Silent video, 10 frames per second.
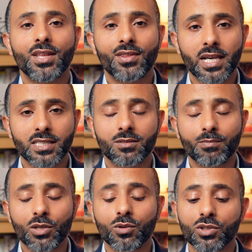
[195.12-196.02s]
That's
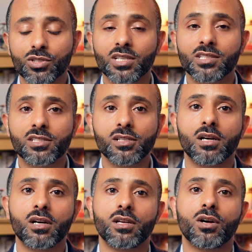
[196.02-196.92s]
because
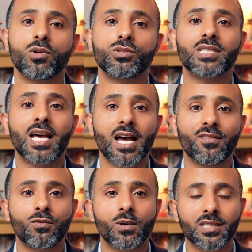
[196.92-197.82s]
CIOs
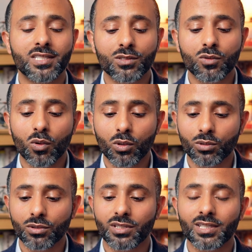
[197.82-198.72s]
have what's
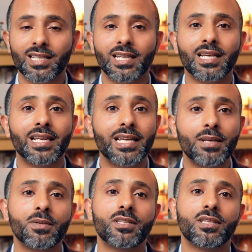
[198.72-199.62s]
called
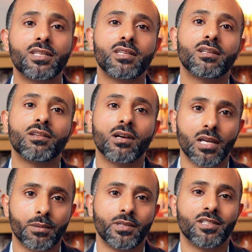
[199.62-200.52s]
limited
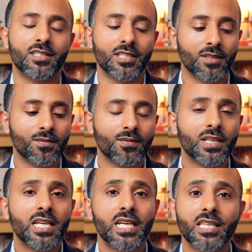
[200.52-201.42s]
liability.
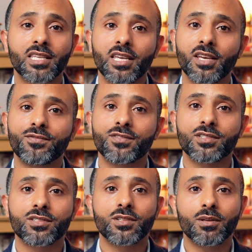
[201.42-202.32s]
It
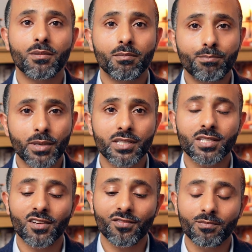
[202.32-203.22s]
gives peace
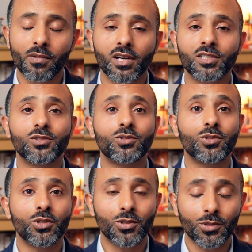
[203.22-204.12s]
of mind
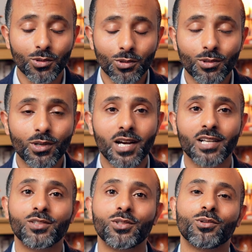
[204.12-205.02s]
to you
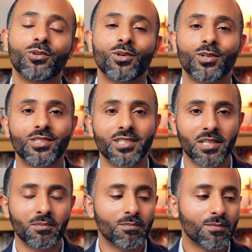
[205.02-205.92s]
and your
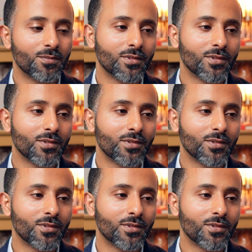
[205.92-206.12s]
team.